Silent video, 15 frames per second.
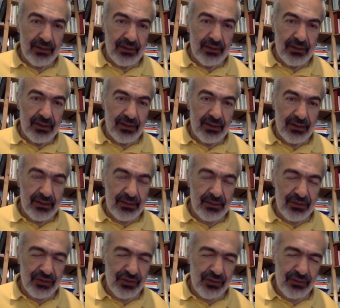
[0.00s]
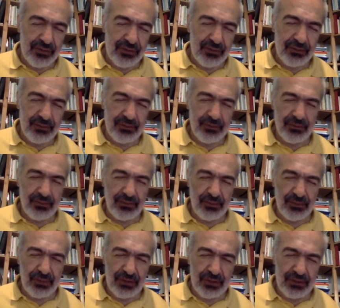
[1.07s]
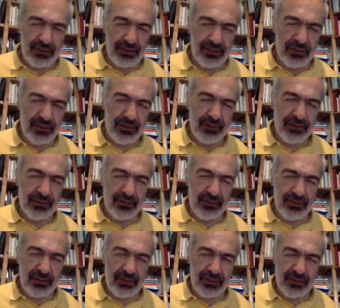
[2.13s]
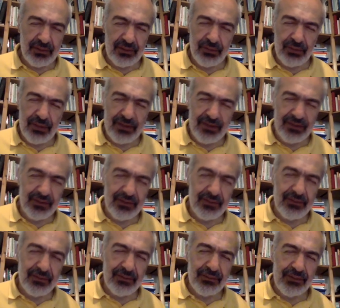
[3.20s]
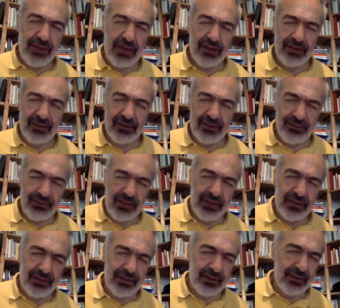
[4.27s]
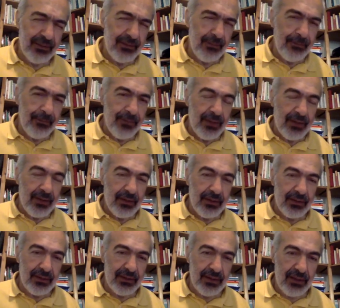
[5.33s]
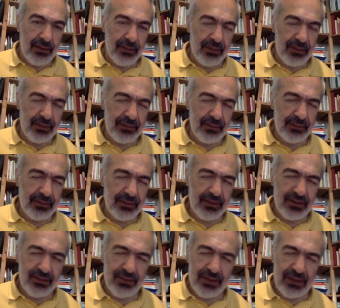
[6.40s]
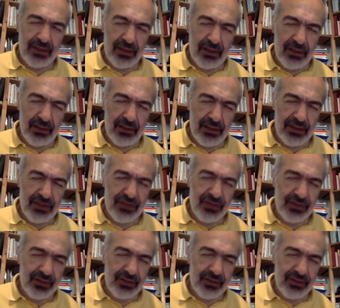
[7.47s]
Eh, has been shown to, to be not, not, not based on reality. In reality, and eh, there have been, there's been a large uh,